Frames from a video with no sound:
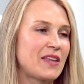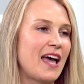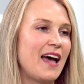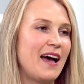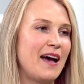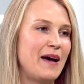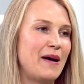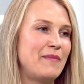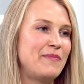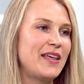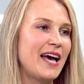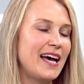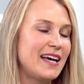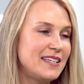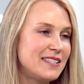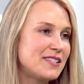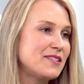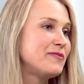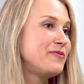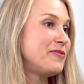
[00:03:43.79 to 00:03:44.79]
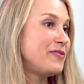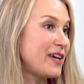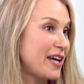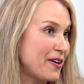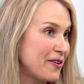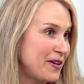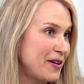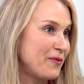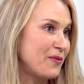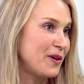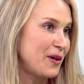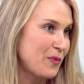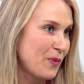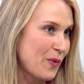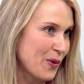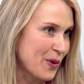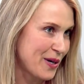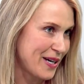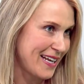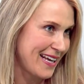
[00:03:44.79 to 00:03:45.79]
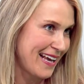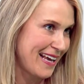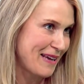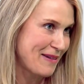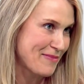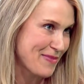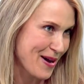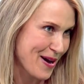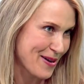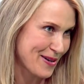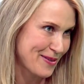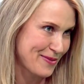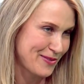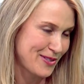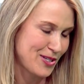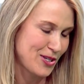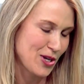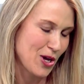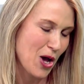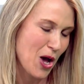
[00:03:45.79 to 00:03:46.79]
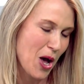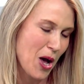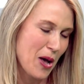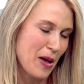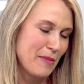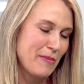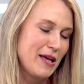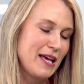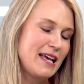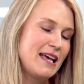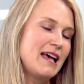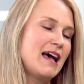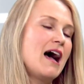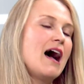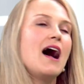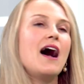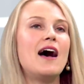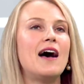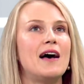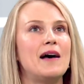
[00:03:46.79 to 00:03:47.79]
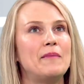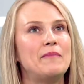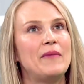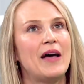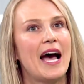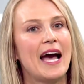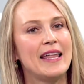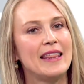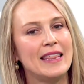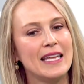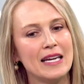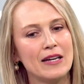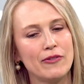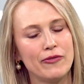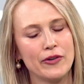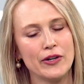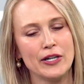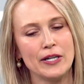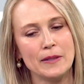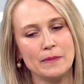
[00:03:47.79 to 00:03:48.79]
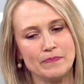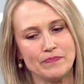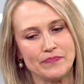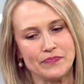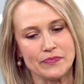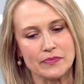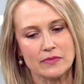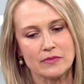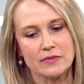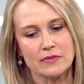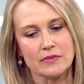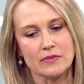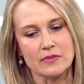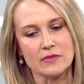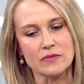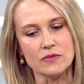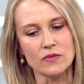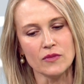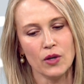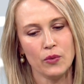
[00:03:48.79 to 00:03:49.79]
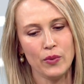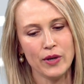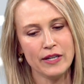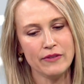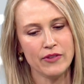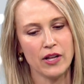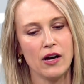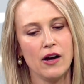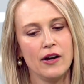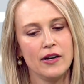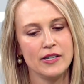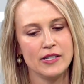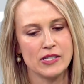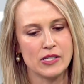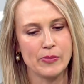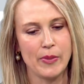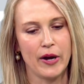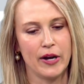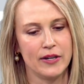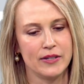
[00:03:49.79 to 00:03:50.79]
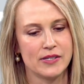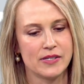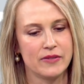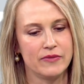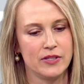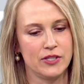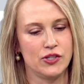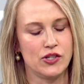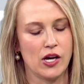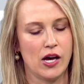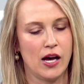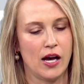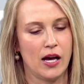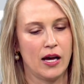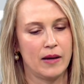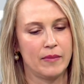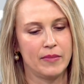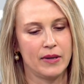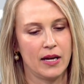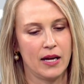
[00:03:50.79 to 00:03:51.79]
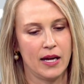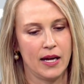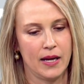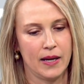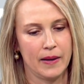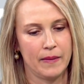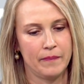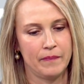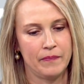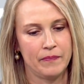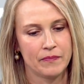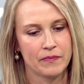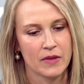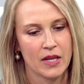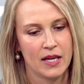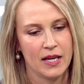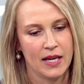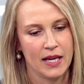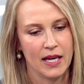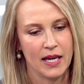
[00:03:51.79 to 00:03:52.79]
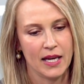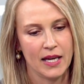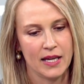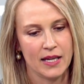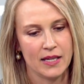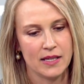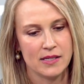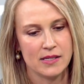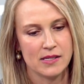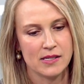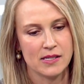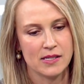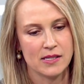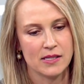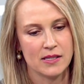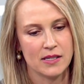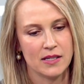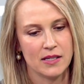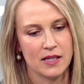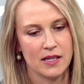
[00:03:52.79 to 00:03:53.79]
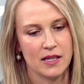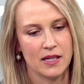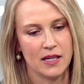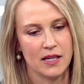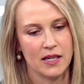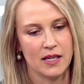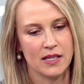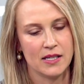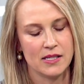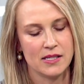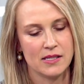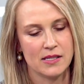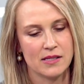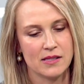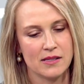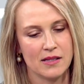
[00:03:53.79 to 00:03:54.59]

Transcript: um, that is a very rewarding part of the job. Um, I think for one of the hardest parts of the job um, is is